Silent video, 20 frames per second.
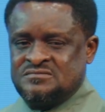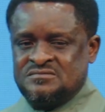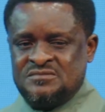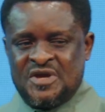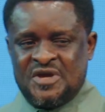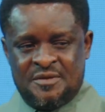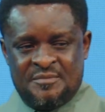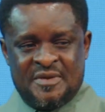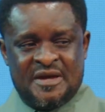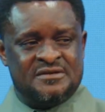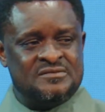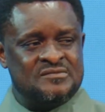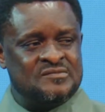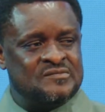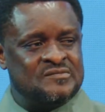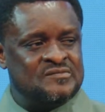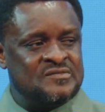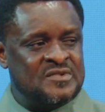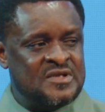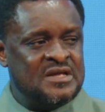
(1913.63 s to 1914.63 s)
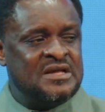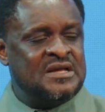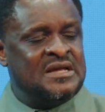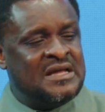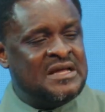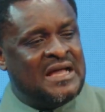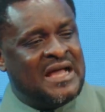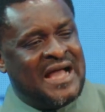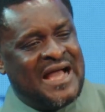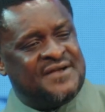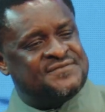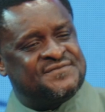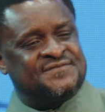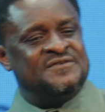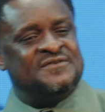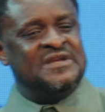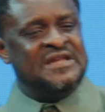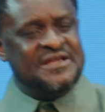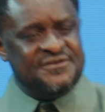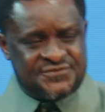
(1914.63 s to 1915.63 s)
Amen. I've
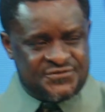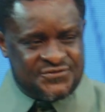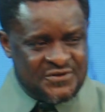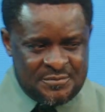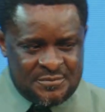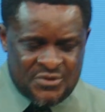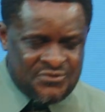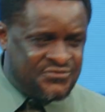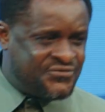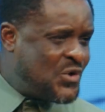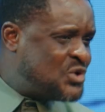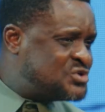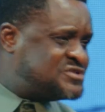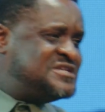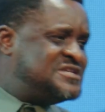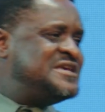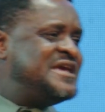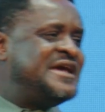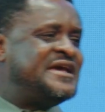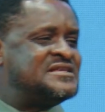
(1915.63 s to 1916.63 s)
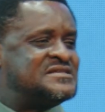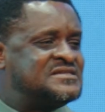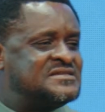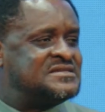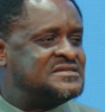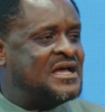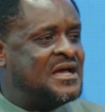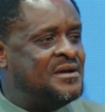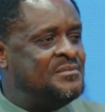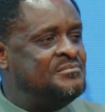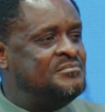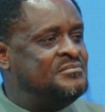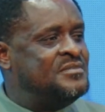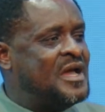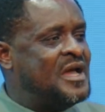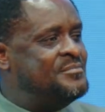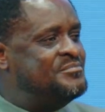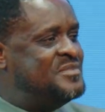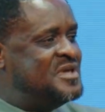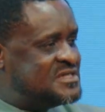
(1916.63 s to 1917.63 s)
lived about 40 years I um,
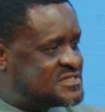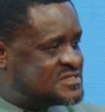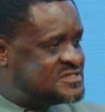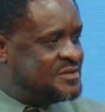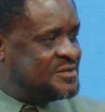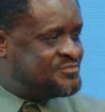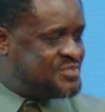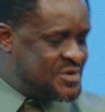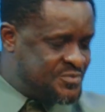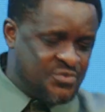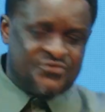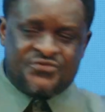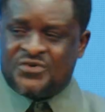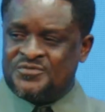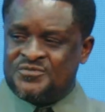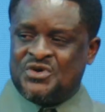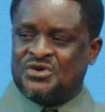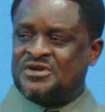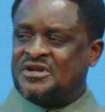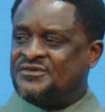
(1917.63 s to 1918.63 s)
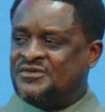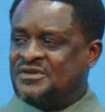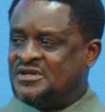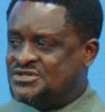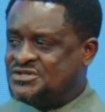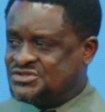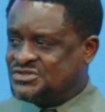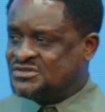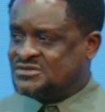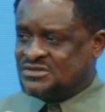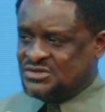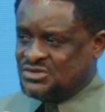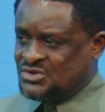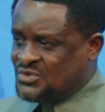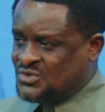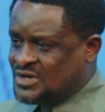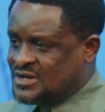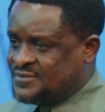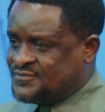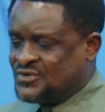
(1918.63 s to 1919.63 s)
amidst the people from the other religion. You know
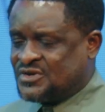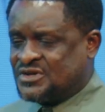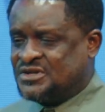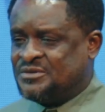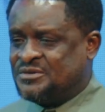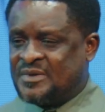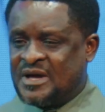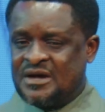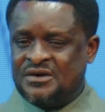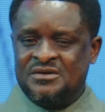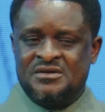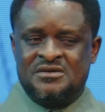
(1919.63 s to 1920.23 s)
what I'm talking about.